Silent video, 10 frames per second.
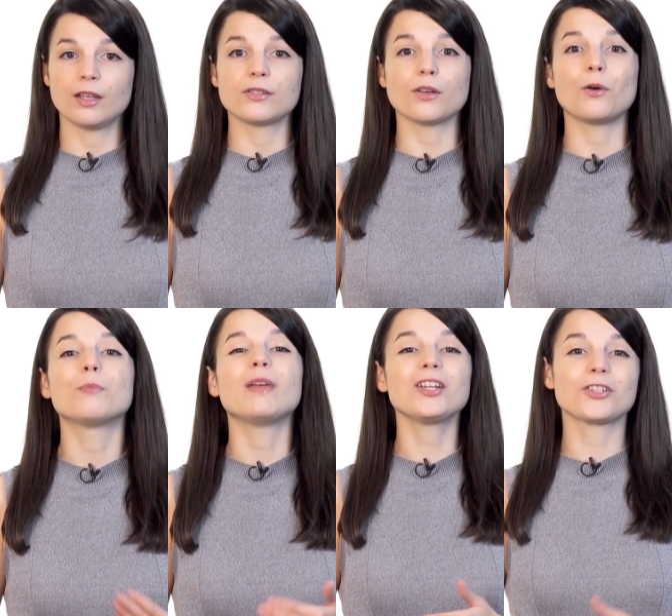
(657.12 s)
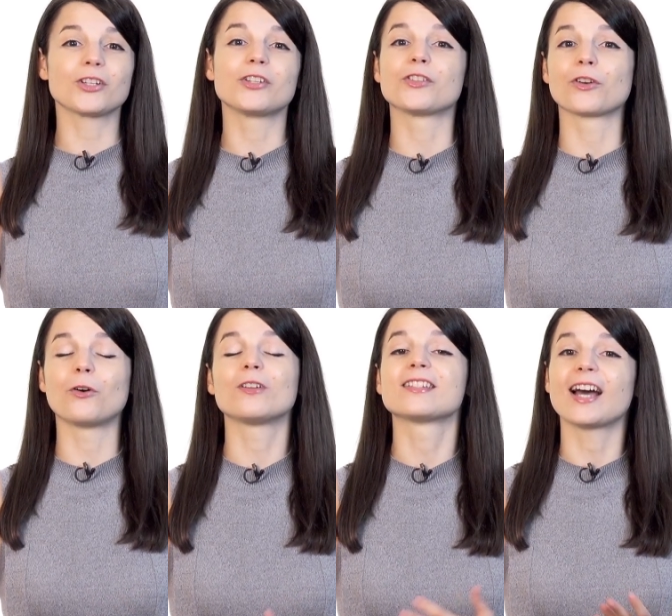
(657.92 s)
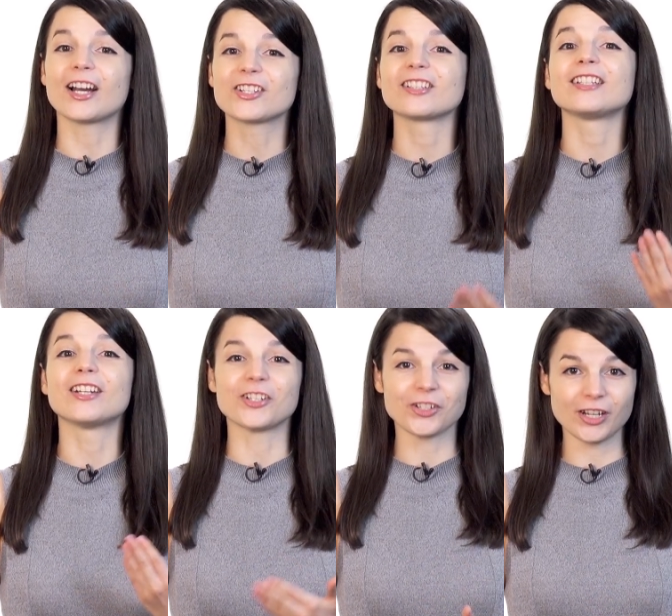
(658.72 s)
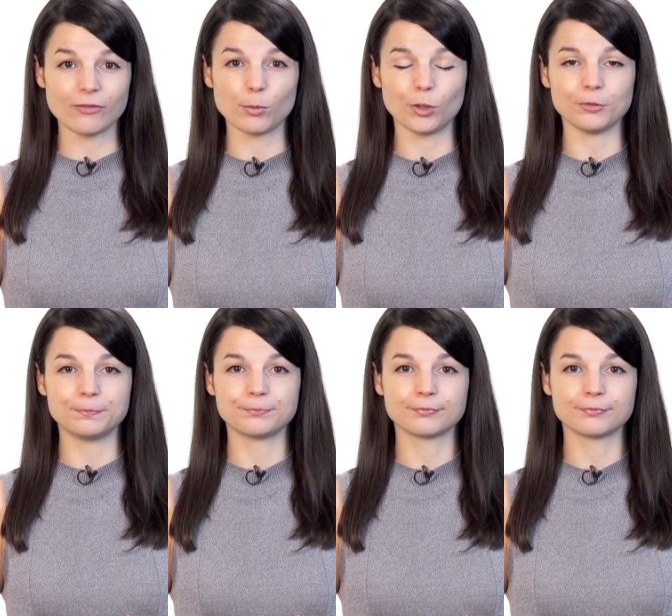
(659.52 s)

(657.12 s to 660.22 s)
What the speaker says: So make sure that your goal is actually achievable.